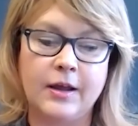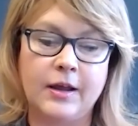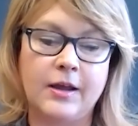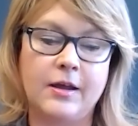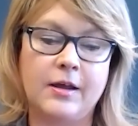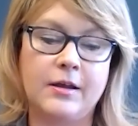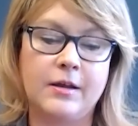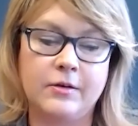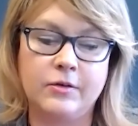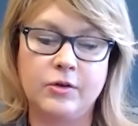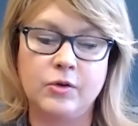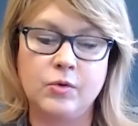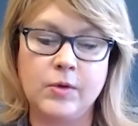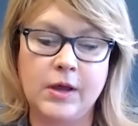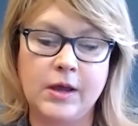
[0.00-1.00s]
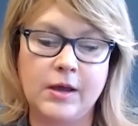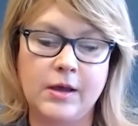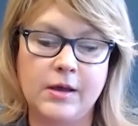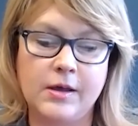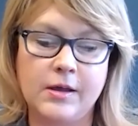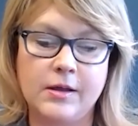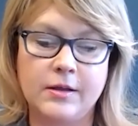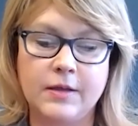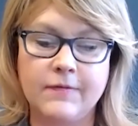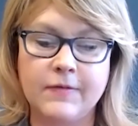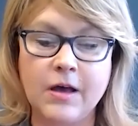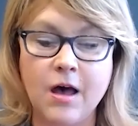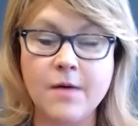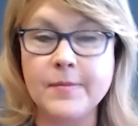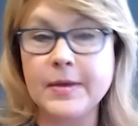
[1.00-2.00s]
and you can leave a
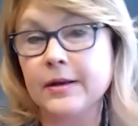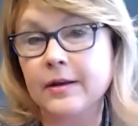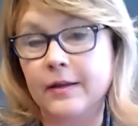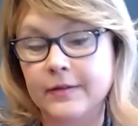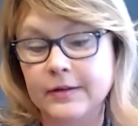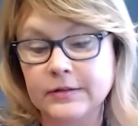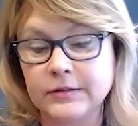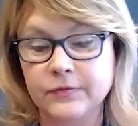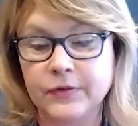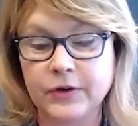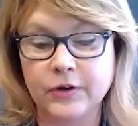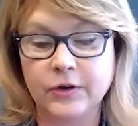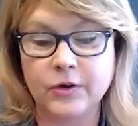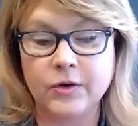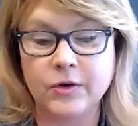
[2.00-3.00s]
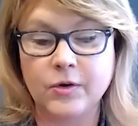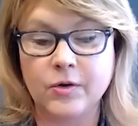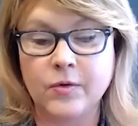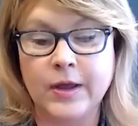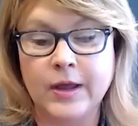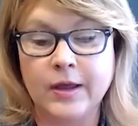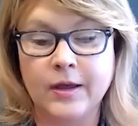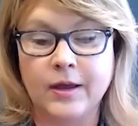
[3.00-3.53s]
comment on this video